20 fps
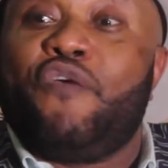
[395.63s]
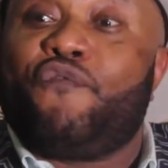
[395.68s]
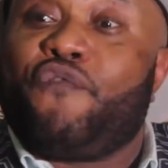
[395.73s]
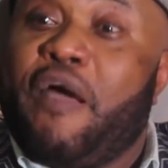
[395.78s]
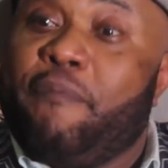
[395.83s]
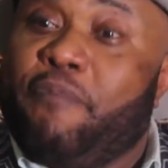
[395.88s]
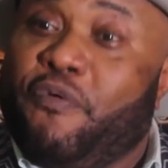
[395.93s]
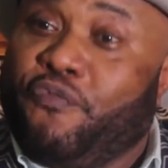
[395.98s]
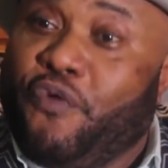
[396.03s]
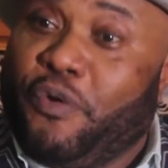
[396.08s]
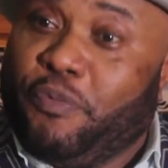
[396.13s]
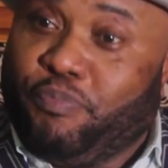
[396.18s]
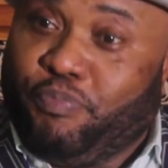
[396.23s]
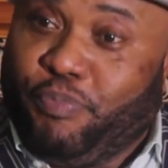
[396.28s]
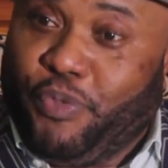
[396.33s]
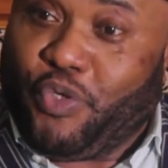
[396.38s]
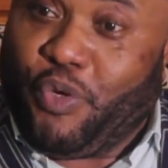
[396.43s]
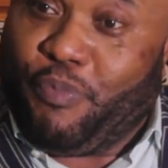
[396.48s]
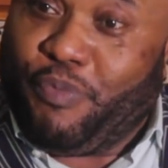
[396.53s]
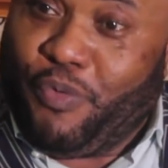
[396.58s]
In fact, before
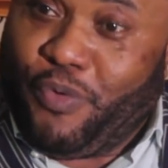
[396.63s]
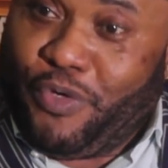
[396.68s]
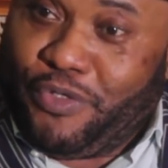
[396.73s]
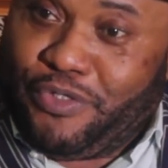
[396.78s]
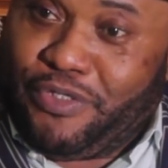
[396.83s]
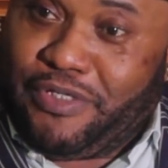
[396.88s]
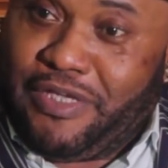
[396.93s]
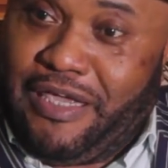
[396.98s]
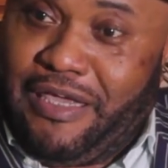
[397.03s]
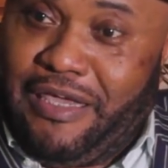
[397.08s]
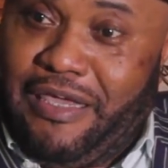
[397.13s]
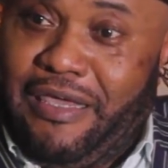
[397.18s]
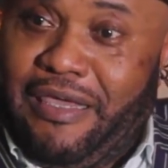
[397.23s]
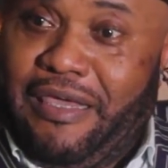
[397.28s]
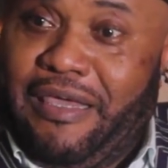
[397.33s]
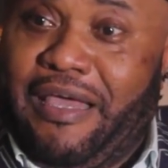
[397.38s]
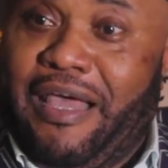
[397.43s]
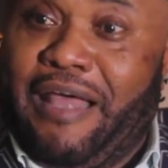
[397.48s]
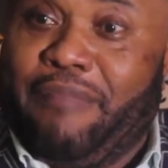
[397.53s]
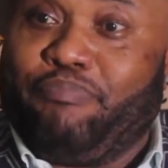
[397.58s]
Peter Obi was
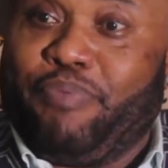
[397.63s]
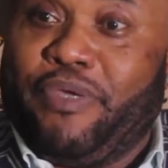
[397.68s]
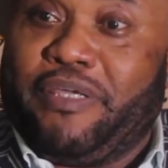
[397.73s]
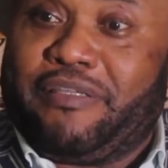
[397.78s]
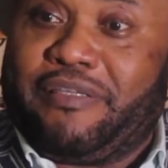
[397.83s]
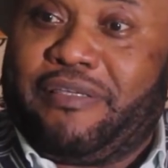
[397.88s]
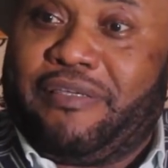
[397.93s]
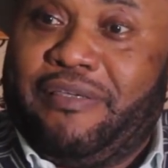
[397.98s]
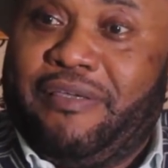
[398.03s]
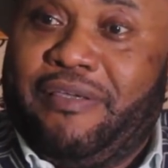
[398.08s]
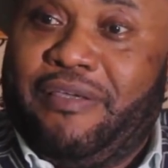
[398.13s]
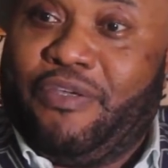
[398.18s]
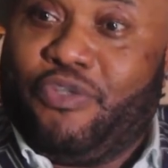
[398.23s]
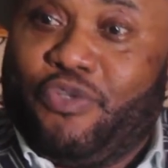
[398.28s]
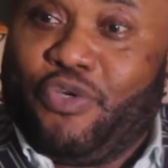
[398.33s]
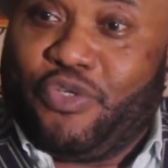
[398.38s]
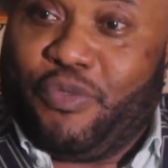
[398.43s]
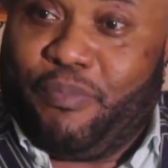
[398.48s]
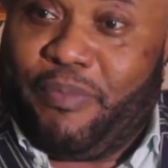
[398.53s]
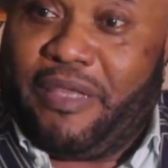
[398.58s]
handpicked,
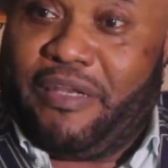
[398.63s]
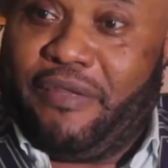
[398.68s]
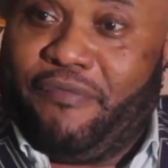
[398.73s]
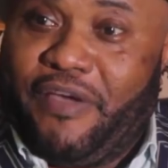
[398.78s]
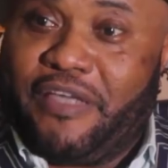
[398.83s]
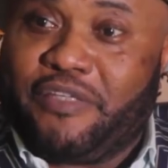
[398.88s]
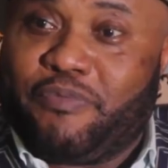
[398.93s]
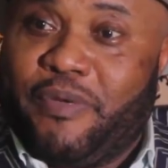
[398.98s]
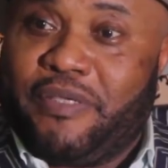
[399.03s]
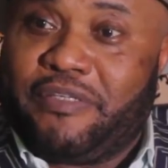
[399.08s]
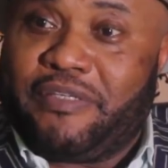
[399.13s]
chosen by the vice